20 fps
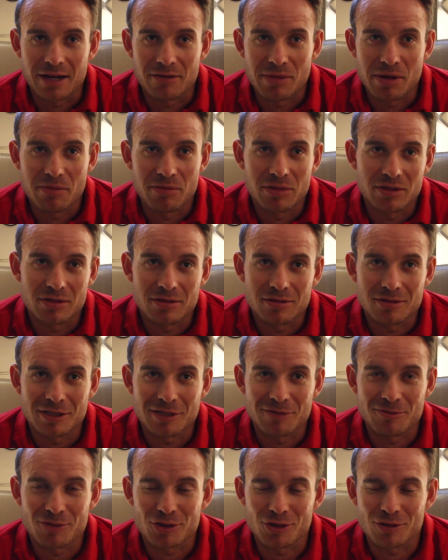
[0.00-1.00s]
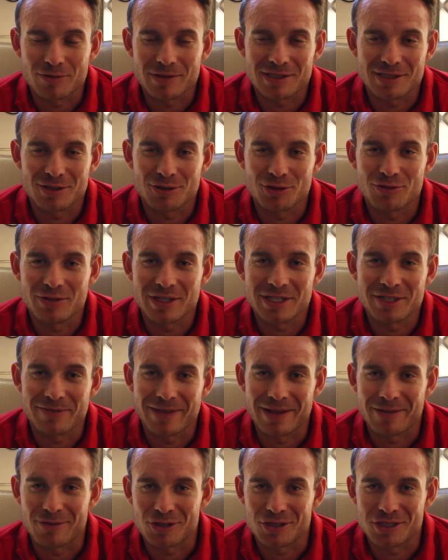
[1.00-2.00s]
remember it was always good weather
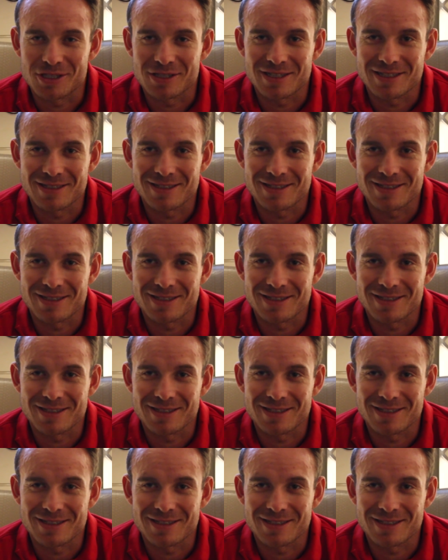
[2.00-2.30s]
when I watched it,